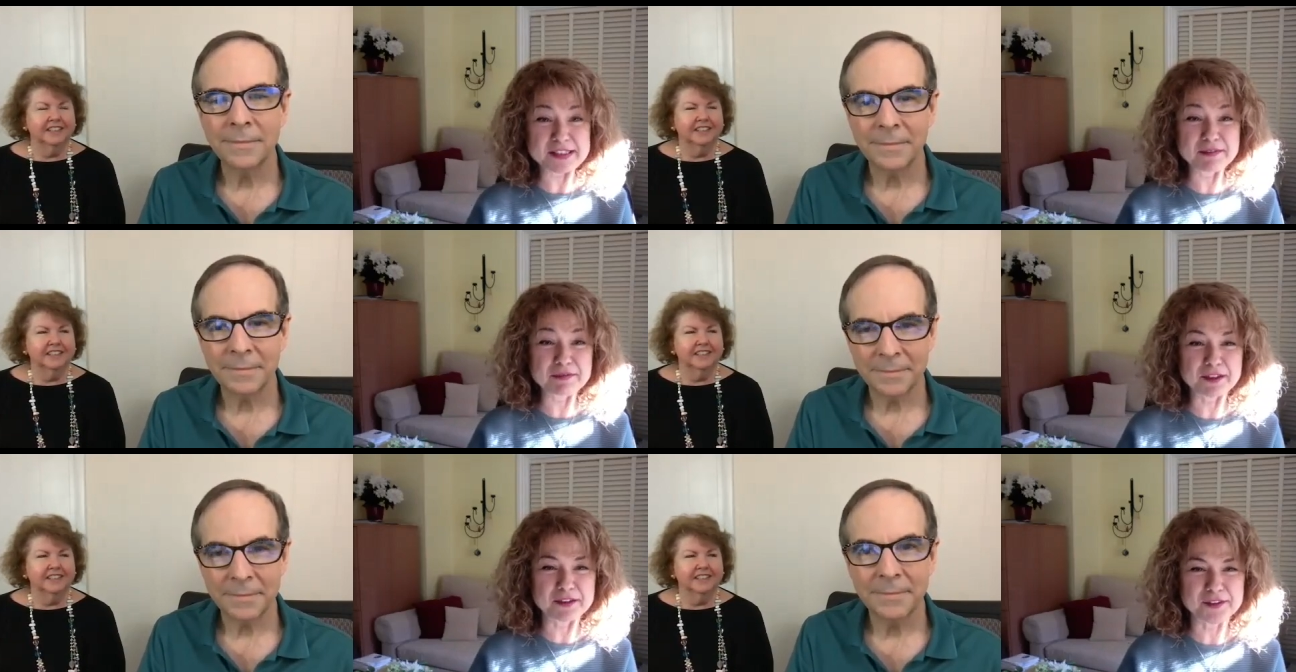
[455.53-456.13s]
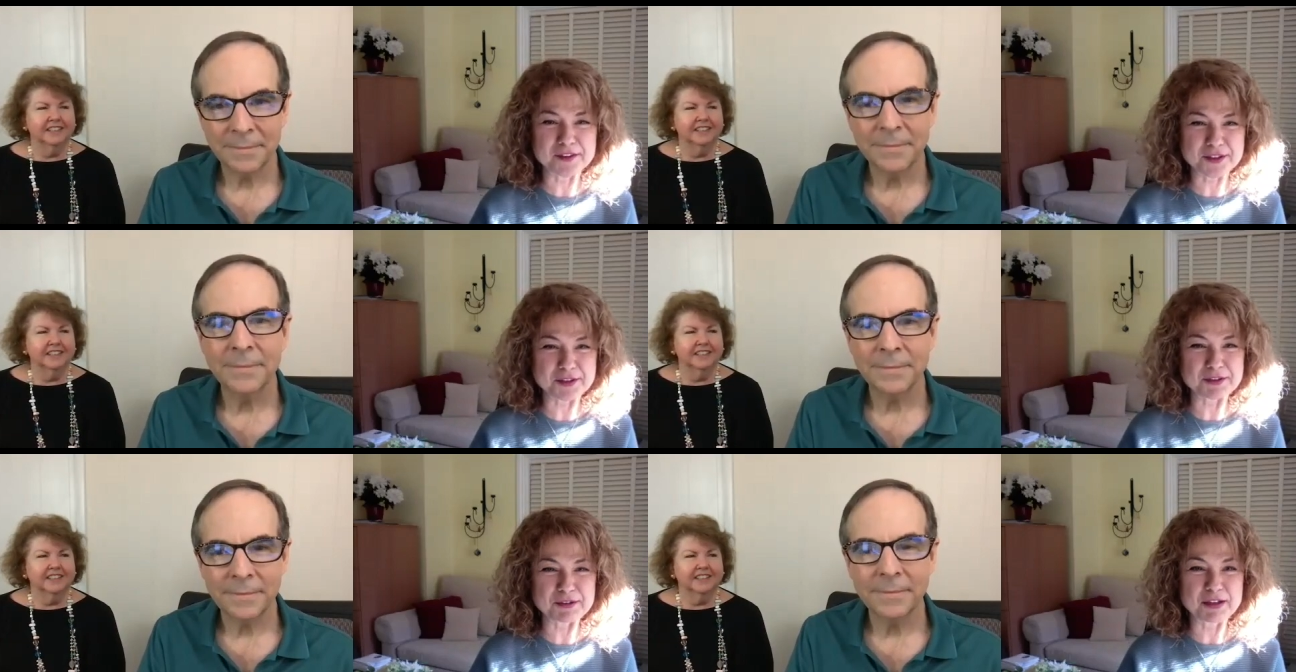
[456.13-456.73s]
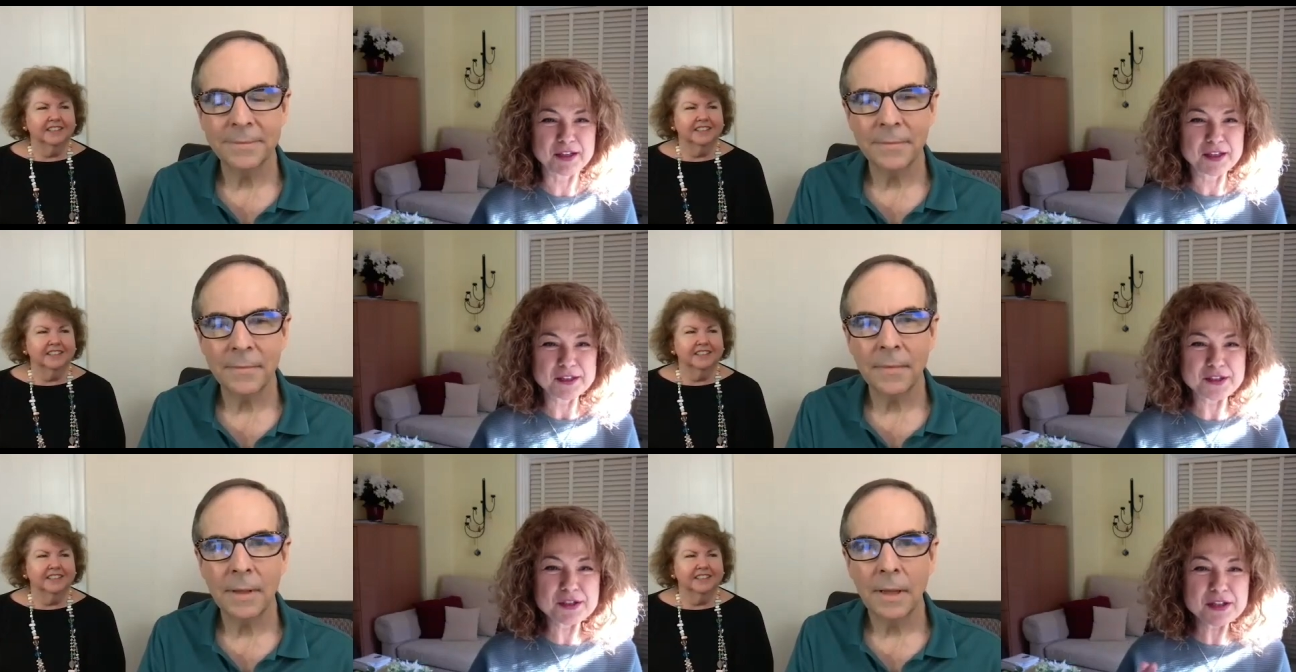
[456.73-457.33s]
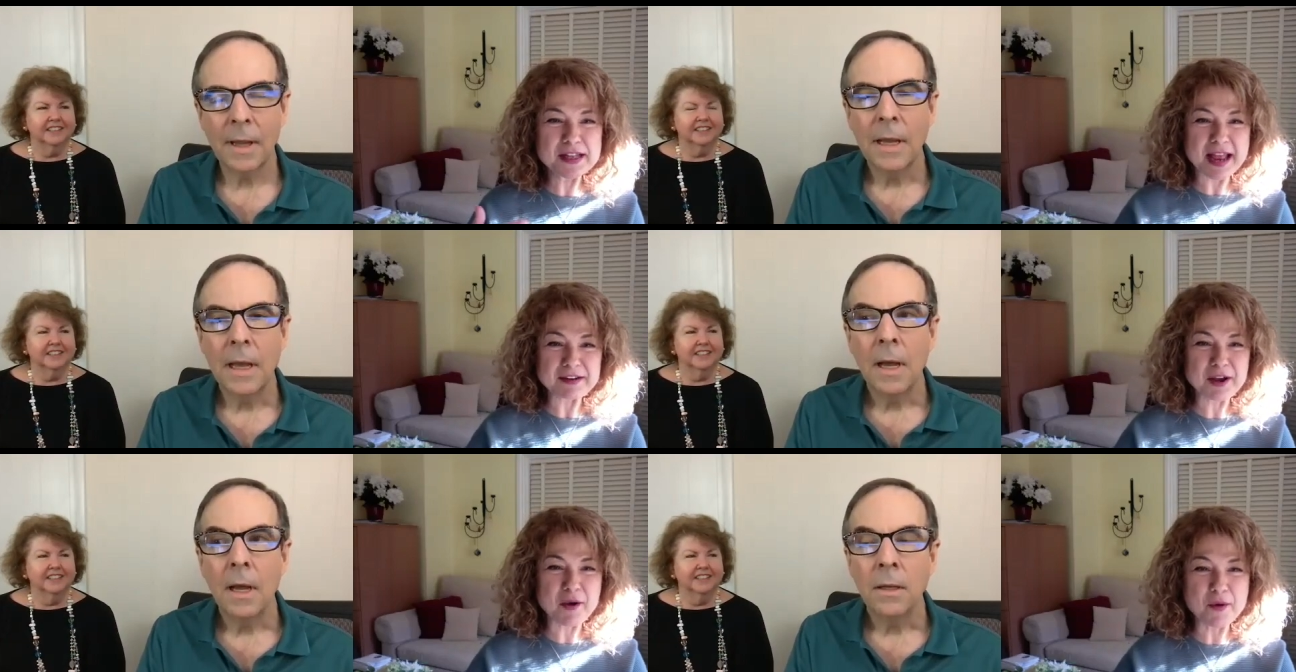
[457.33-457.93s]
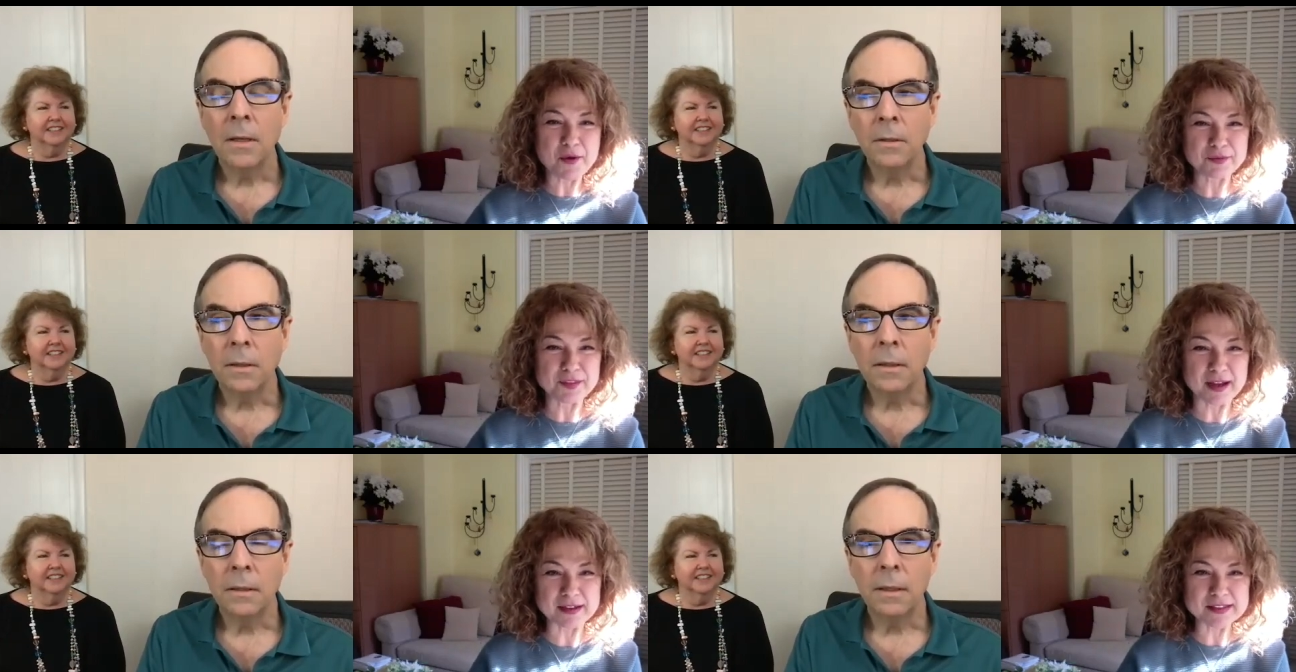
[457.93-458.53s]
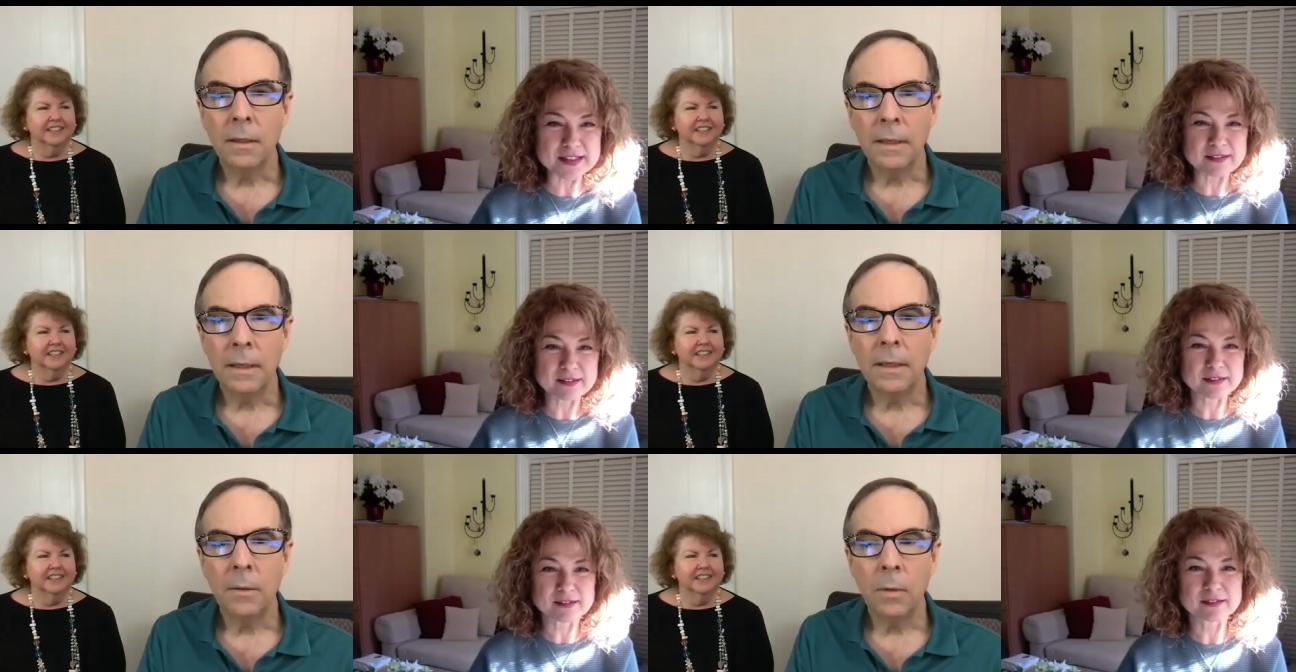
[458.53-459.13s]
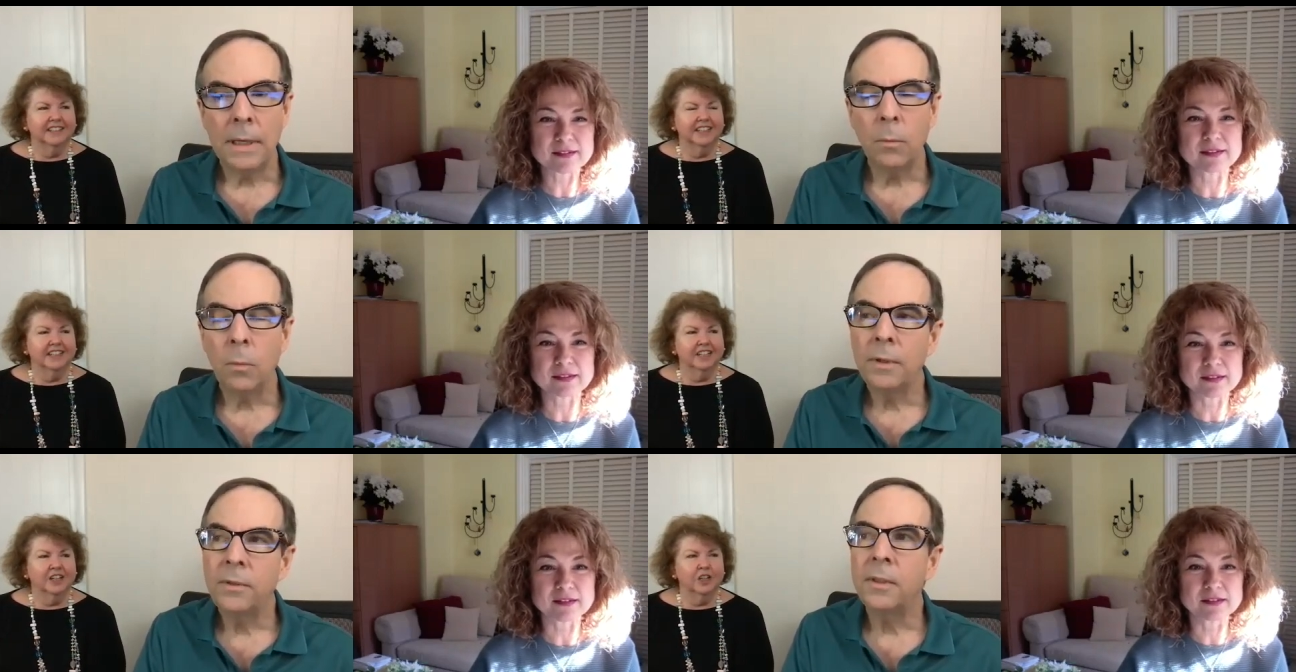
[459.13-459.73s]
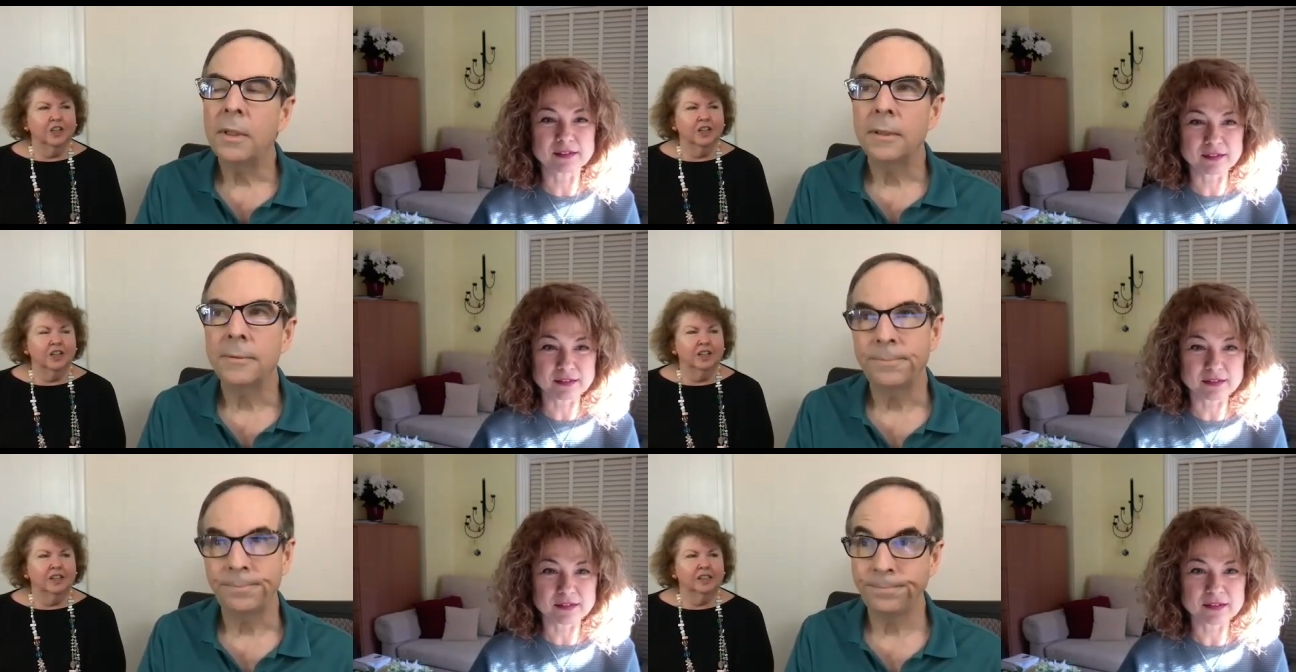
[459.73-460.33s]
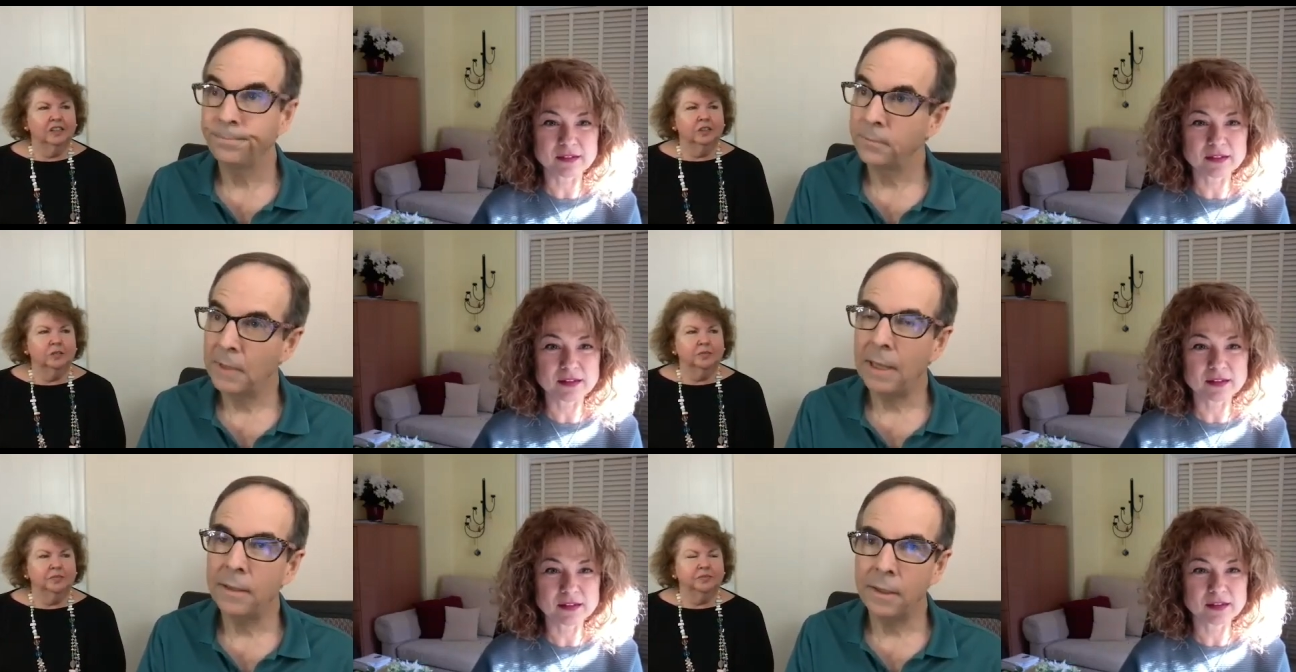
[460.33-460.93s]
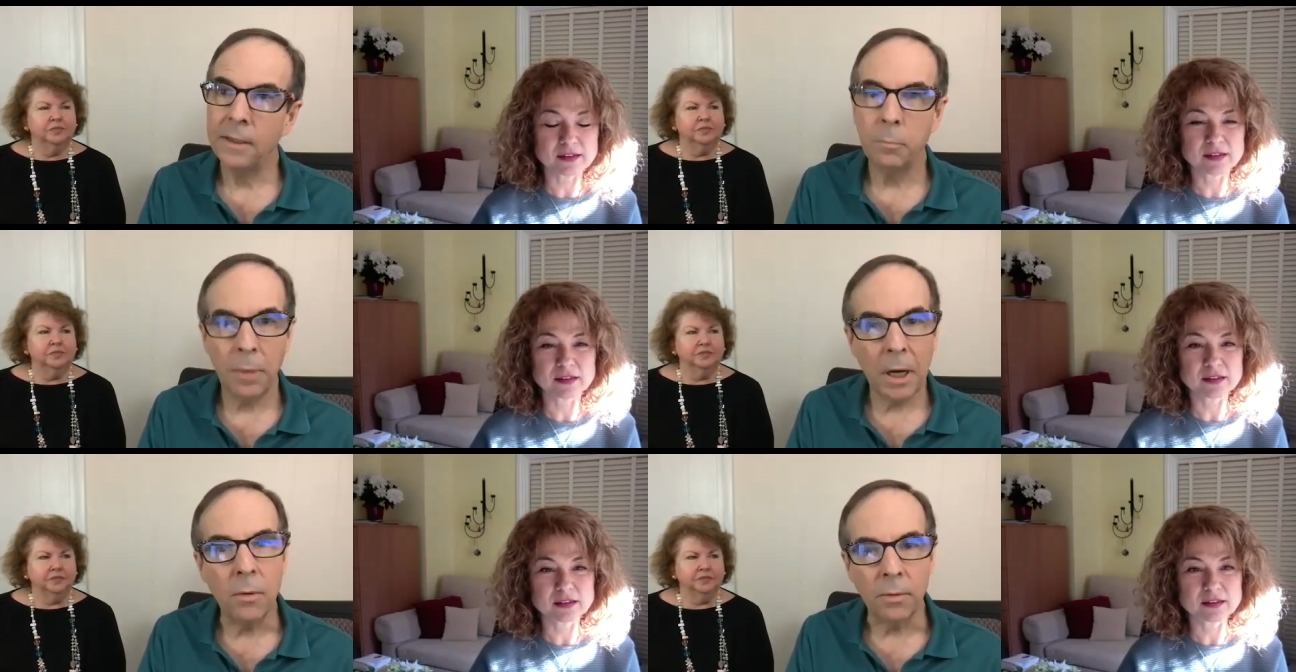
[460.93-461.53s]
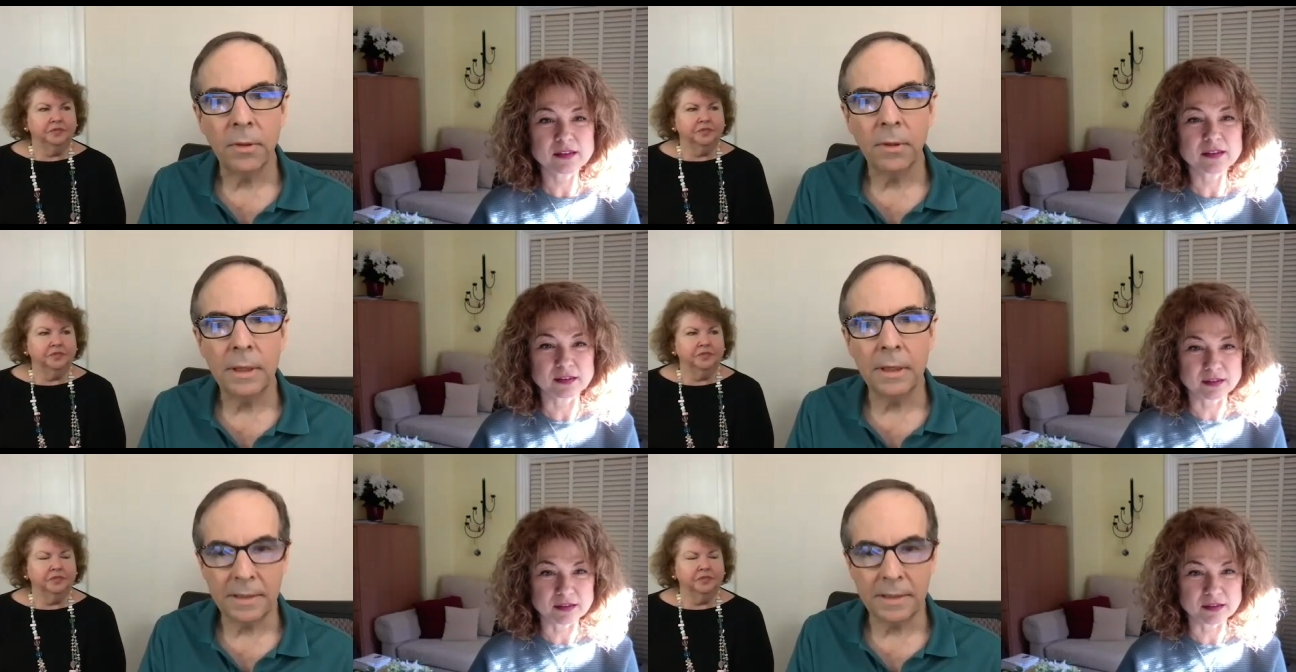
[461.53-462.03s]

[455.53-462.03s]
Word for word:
Speaker 1: difficult to to let go of that
Speaker 2: it, it was that it, both it